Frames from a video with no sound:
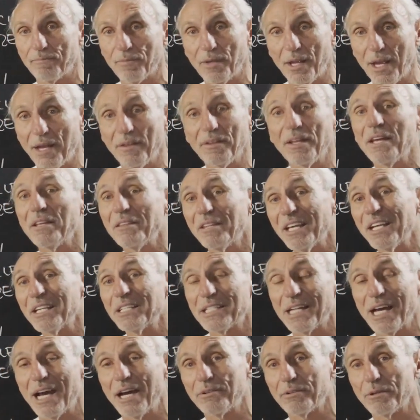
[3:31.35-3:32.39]
And they think
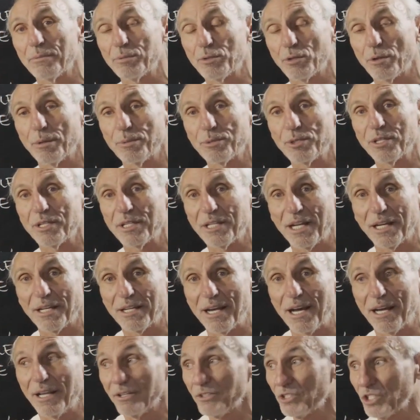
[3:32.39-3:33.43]
sound absorption
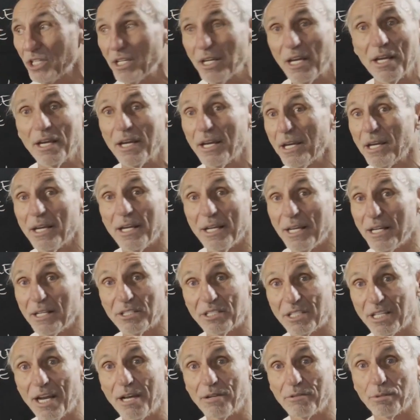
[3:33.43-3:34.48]
technology is
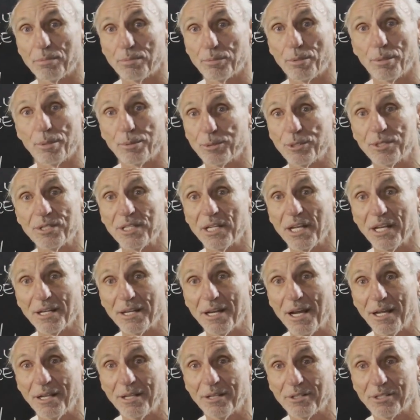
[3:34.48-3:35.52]
sound absorption
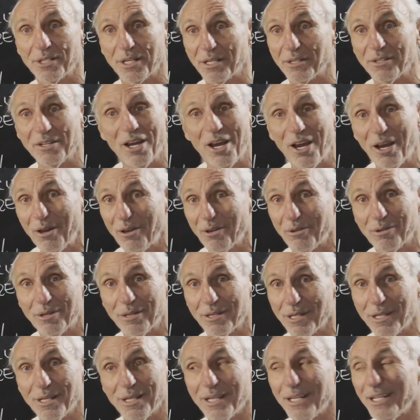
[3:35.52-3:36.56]
technology. No,
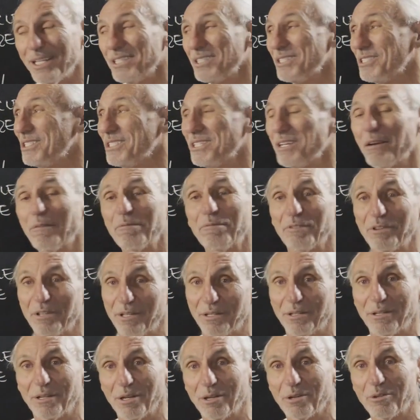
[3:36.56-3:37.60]
it's different
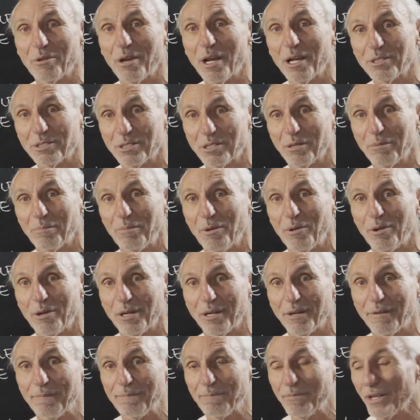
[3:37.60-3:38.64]
across the board.